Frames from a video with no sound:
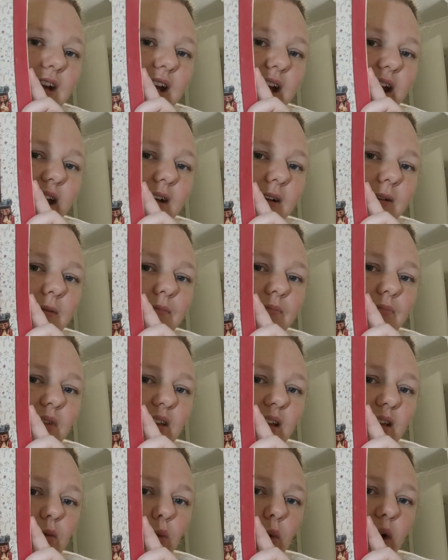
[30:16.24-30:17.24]
glare. It
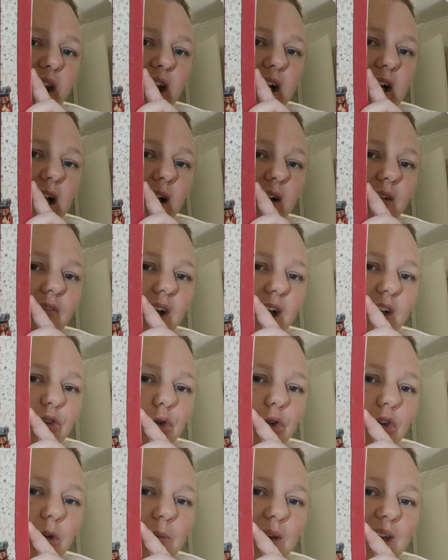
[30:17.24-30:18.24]
says, when in love I
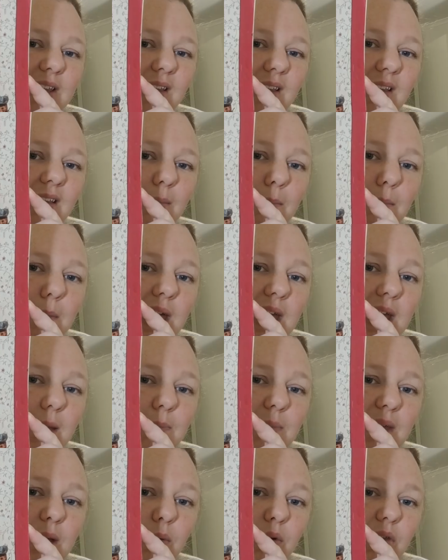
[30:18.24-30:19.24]
do commence, may
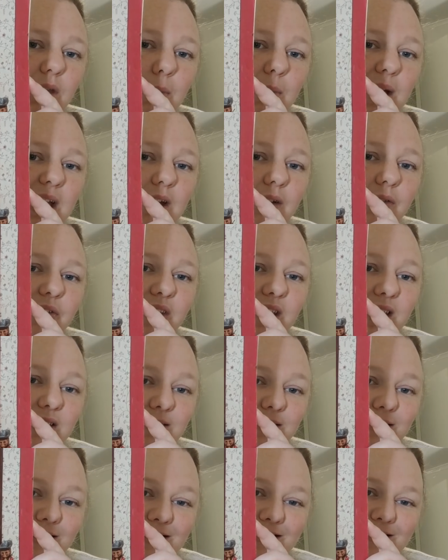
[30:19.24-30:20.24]
it be with a man of
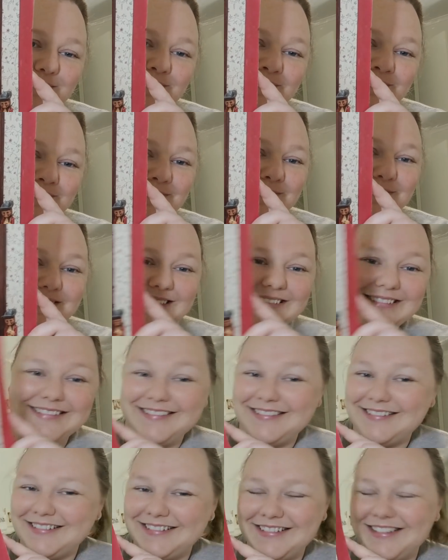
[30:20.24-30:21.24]
sense.
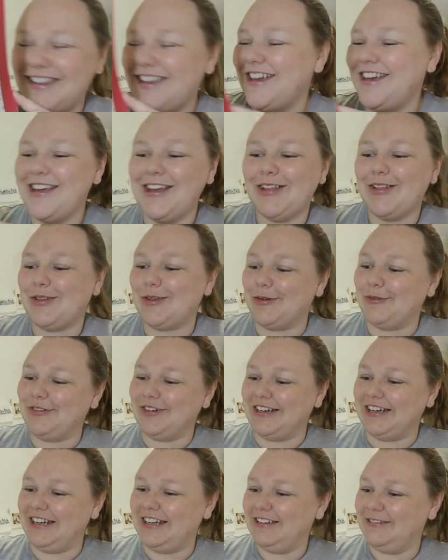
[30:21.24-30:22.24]
So
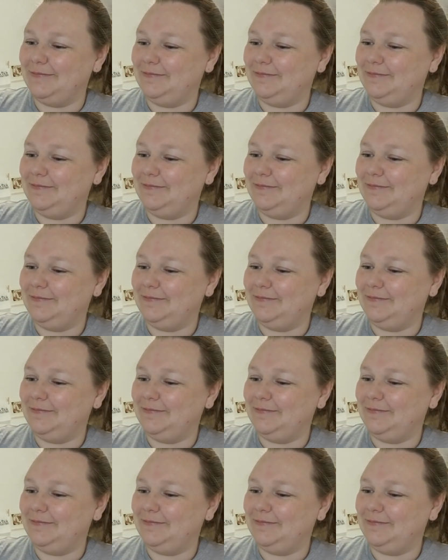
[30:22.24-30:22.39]
funny.